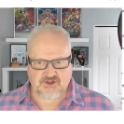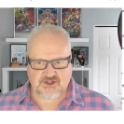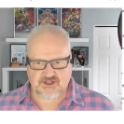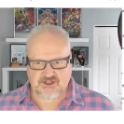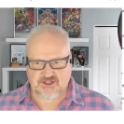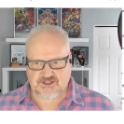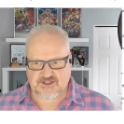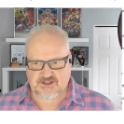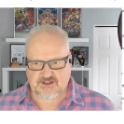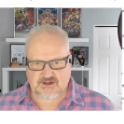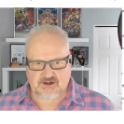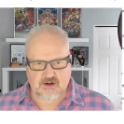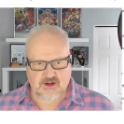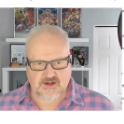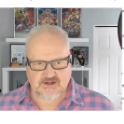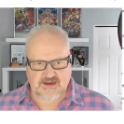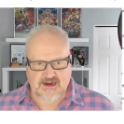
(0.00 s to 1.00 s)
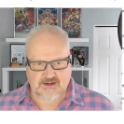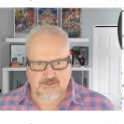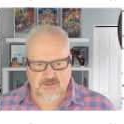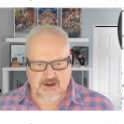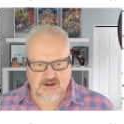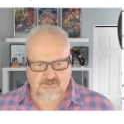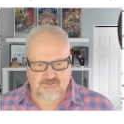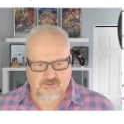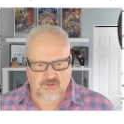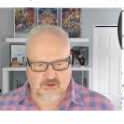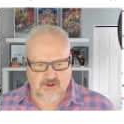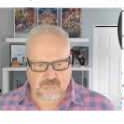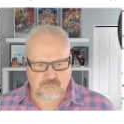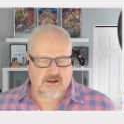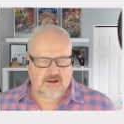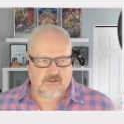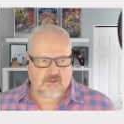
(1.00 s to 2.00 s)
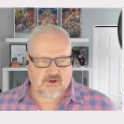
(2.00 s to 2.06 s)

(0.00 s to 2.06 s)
is just the contact main form.